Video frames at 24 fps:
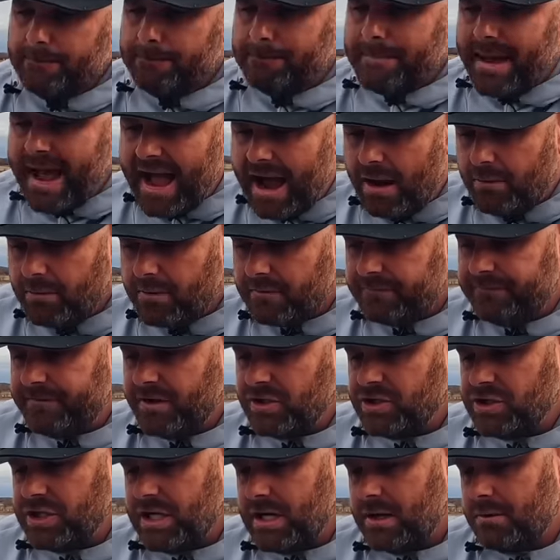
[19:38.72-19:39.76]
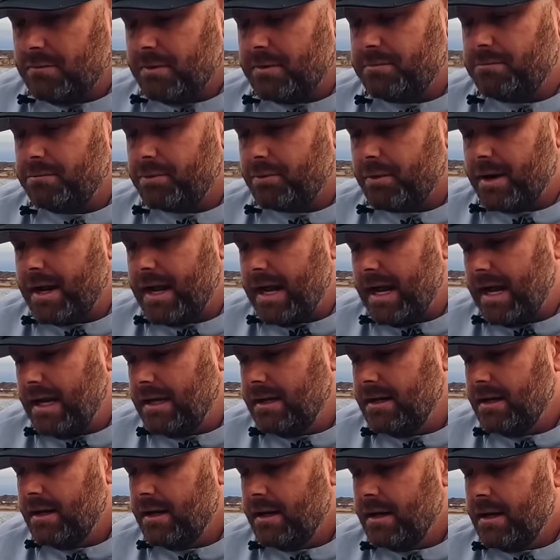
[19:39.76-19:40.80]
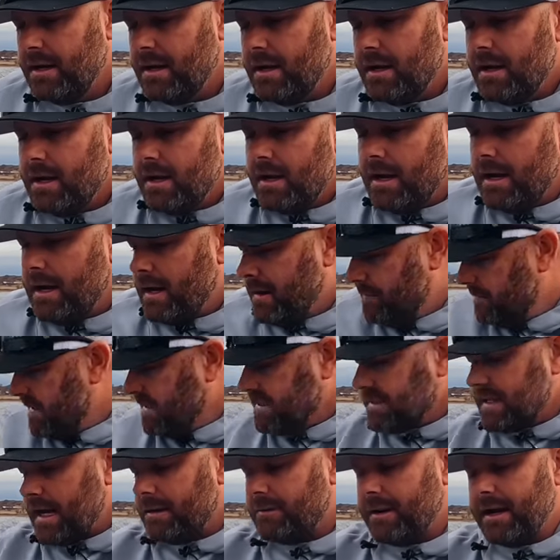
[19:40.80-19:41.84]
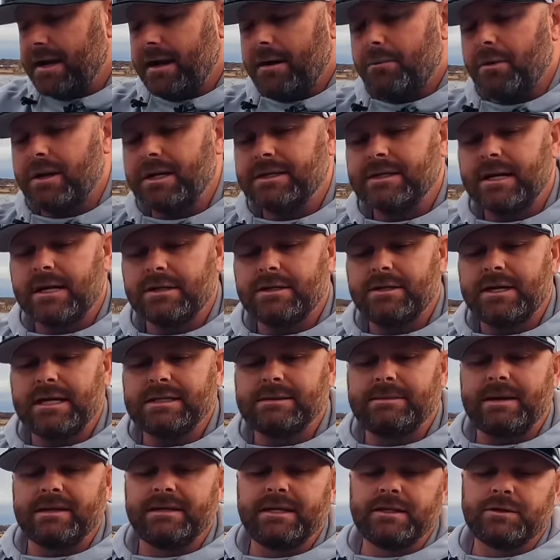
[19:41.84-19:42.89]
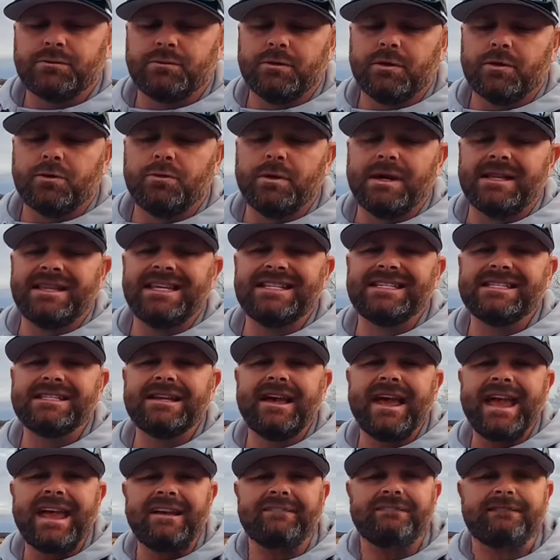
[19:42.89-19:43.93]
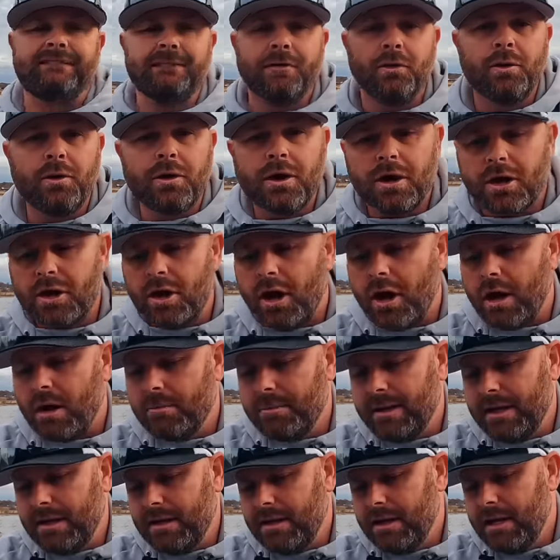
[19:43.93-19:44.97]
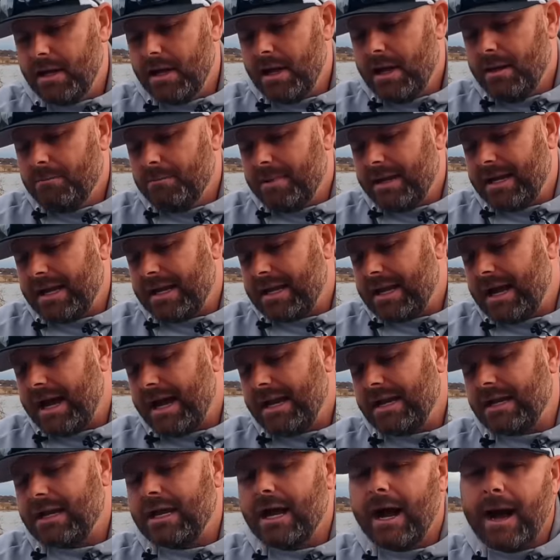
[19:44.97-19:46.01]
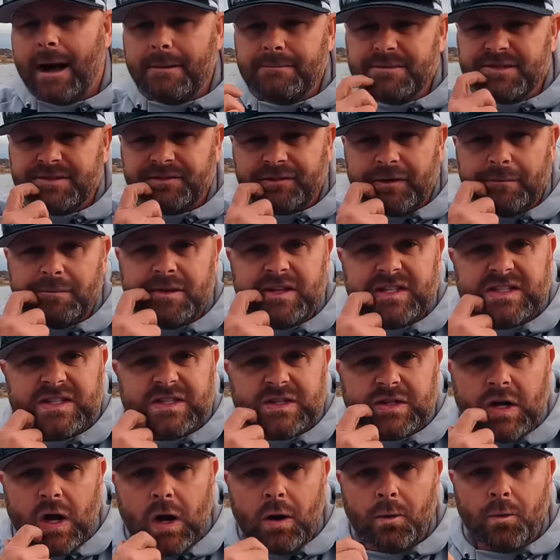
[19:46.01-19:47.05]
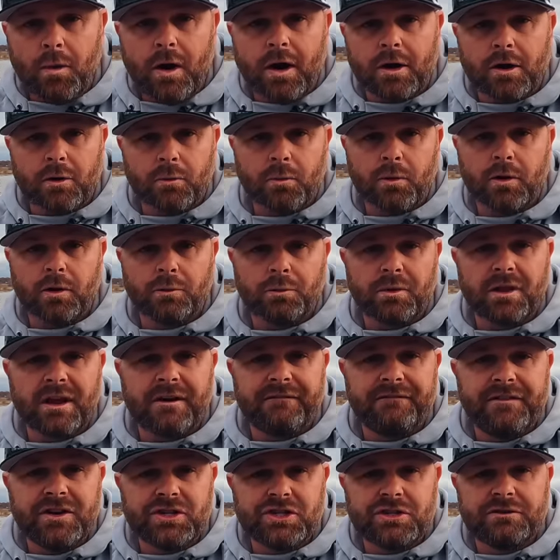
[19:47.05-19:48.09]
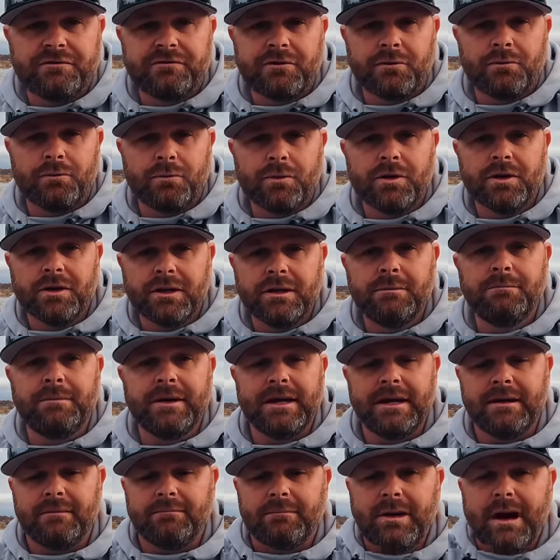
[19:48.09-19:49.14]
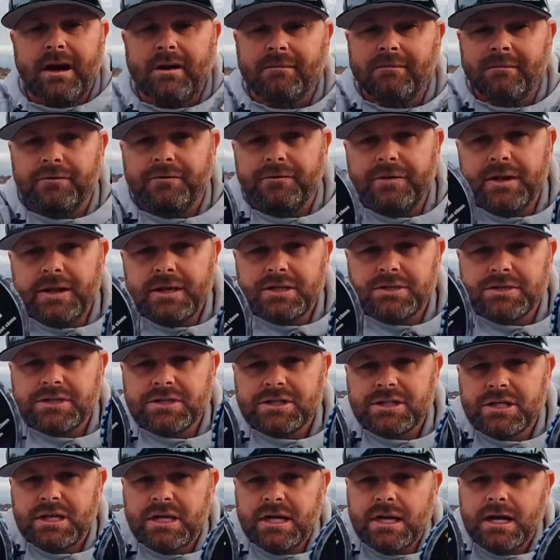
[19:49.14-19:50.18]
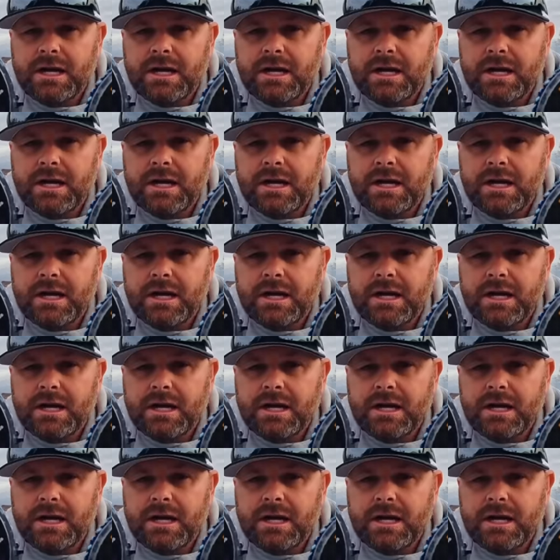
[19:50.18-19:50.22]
power fishing with braid, this guy right here, I want to talk to you guys about this real quick. This is a fluorocarbon, but it kind of comes from the saltwater world where they're fishing for really big, powerful fish.